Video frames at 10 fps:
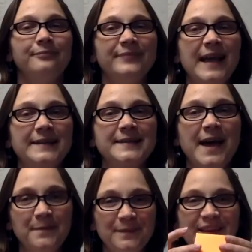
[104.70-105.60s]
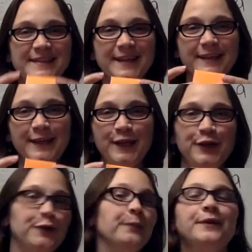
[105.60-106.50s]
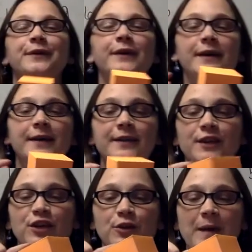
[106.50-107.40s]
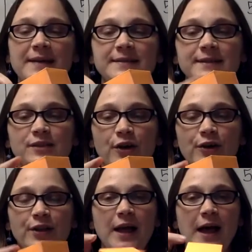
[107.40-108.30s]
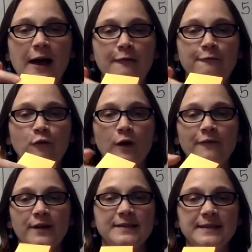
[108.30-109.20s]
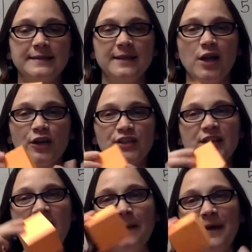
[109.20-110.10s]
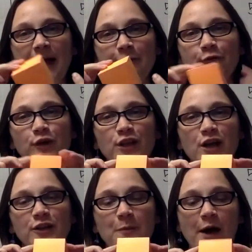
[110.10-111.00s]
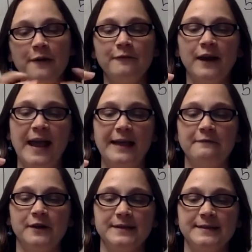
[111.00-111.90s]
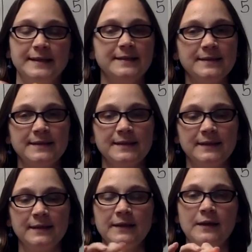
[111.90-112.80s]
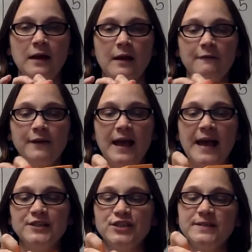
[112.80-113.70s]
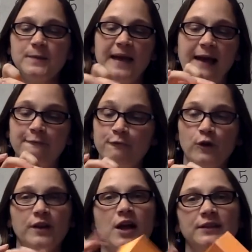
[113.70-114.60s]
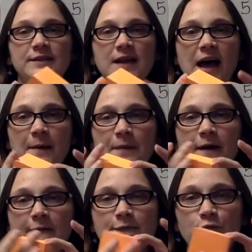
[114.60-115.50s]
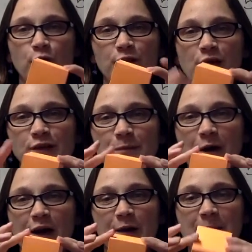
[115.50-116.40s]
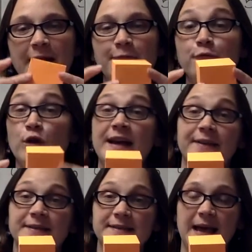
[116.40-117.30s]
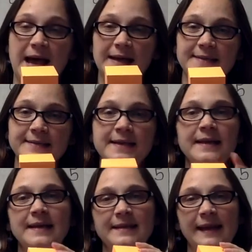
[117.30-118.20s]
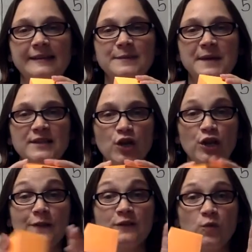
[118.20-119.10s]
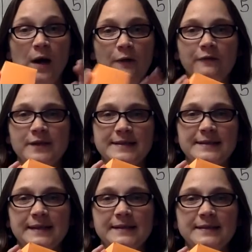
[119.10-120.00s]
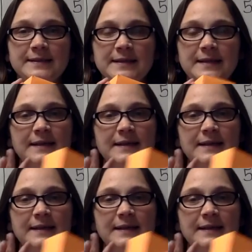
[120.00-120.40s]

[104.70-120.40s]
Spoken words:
Next up, let's look at the cube. The cube has a total of 4 vertices along the top and 4 along the bottom for 8 vertices. For edges, we have 4 along the top, 4 along the bottom, and 4 down the sides. That gives me a total of 12 vertices.